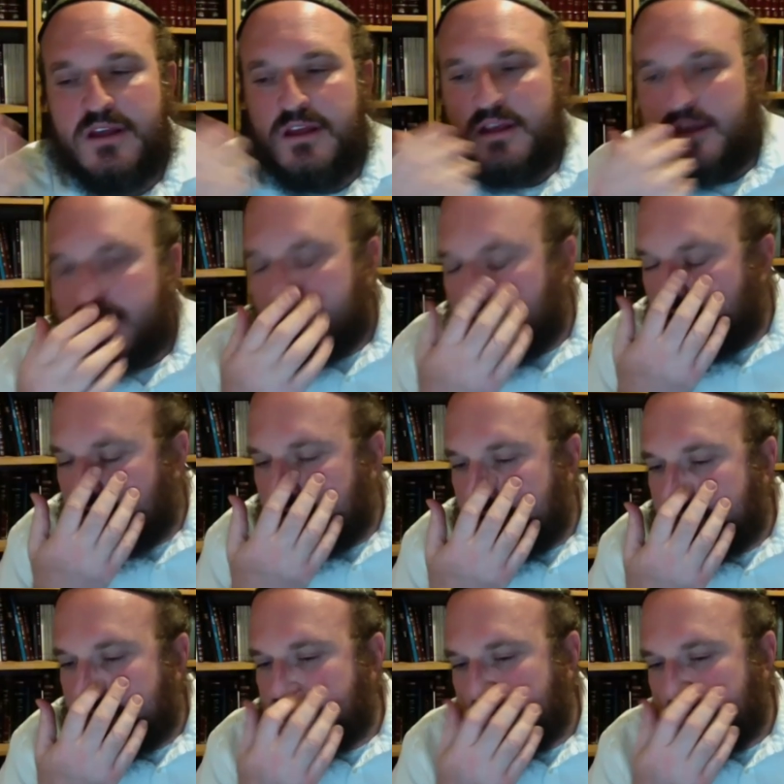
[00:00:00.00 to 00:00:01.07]
You know, Reb
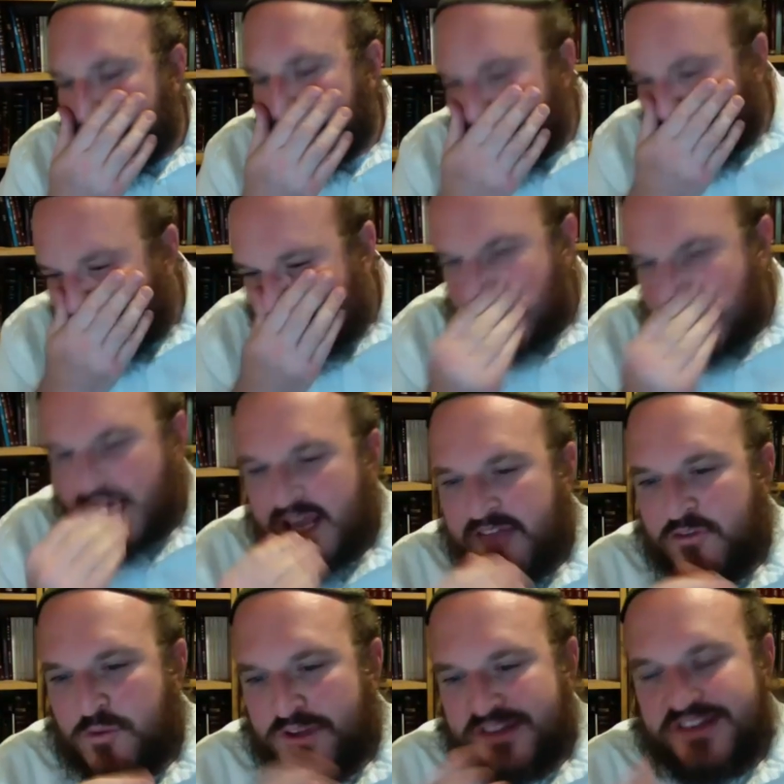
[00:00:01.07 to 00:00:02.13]
Shimon,
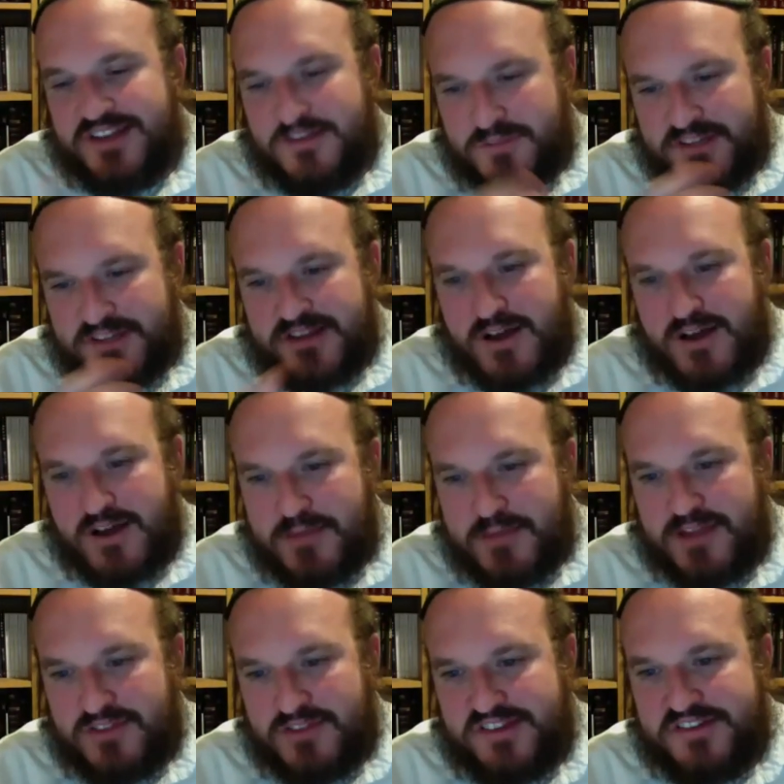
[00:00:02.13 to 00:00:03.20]
everyone's going to be talking
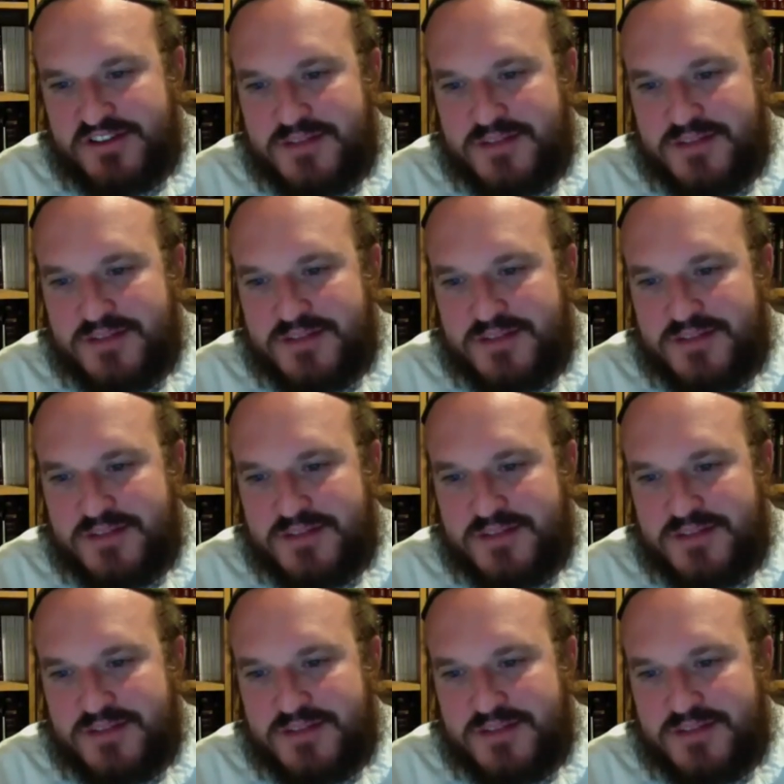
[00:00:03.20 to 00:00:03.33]
about this year.